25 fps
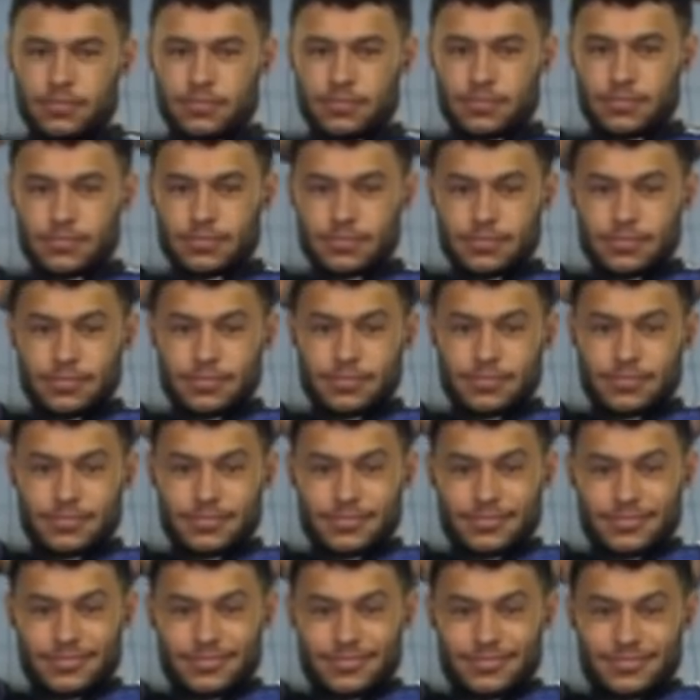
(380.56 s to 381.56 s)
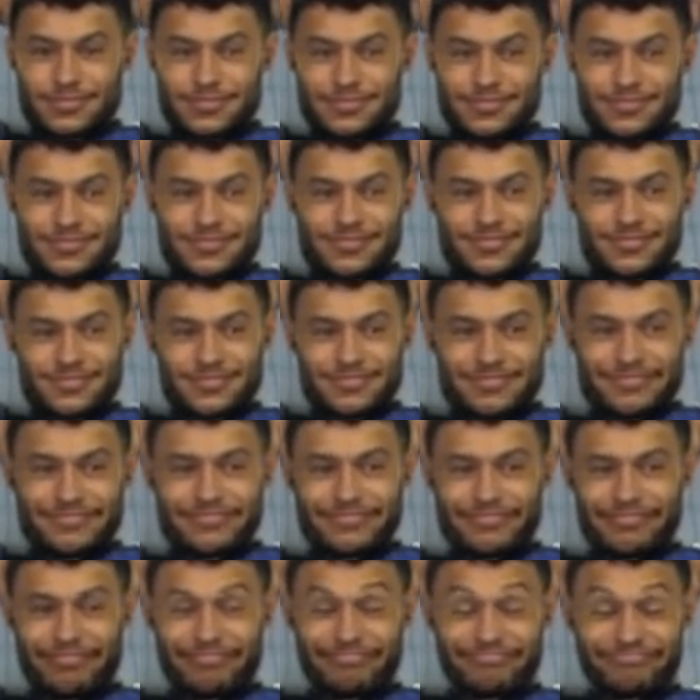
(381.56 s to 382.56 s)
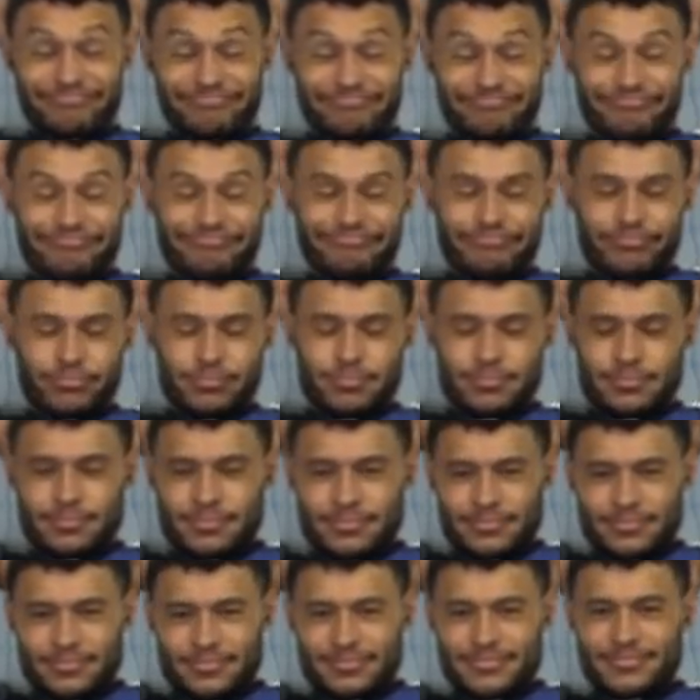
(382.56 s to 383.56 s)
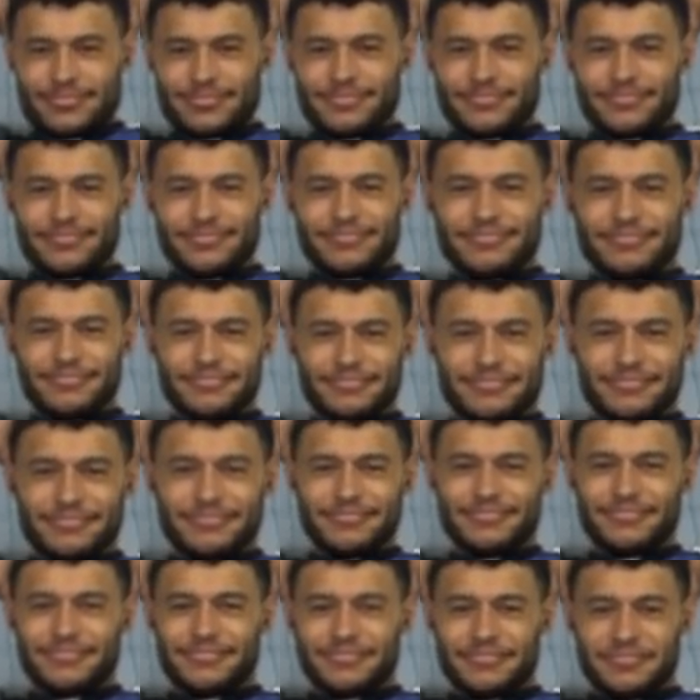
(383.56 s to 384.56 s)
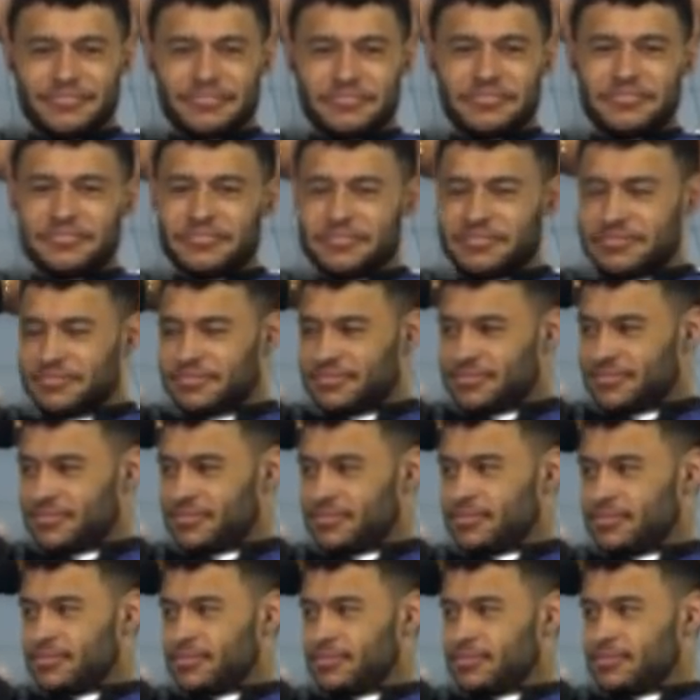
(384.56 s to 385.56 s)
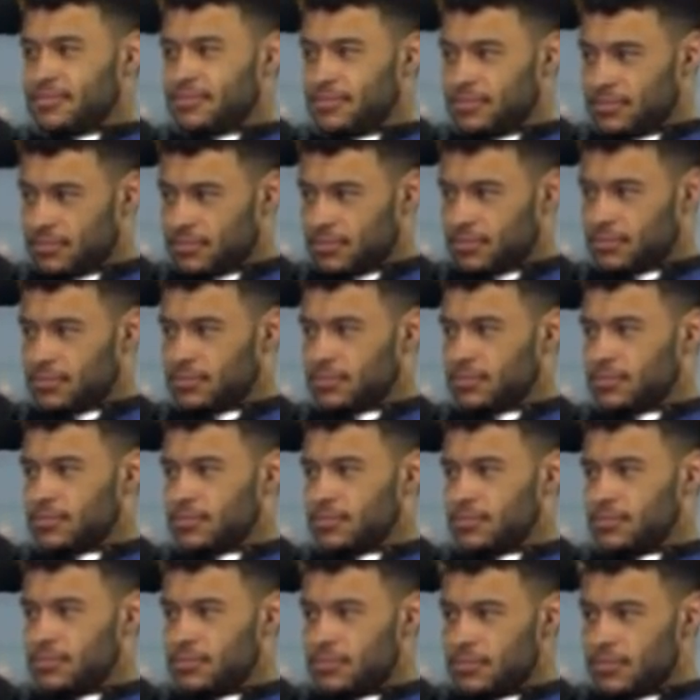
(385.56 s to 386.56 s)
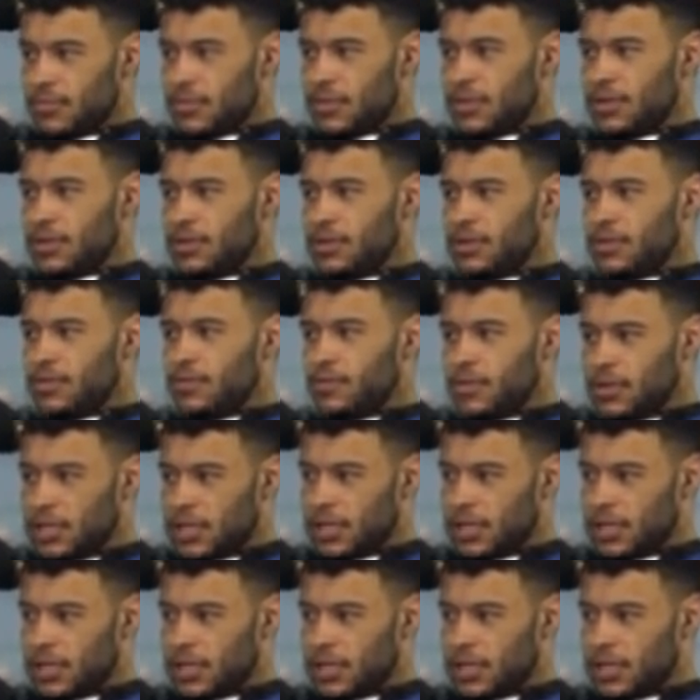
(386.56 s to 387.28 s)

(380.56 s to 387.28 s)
No words are spoken by the person on screen.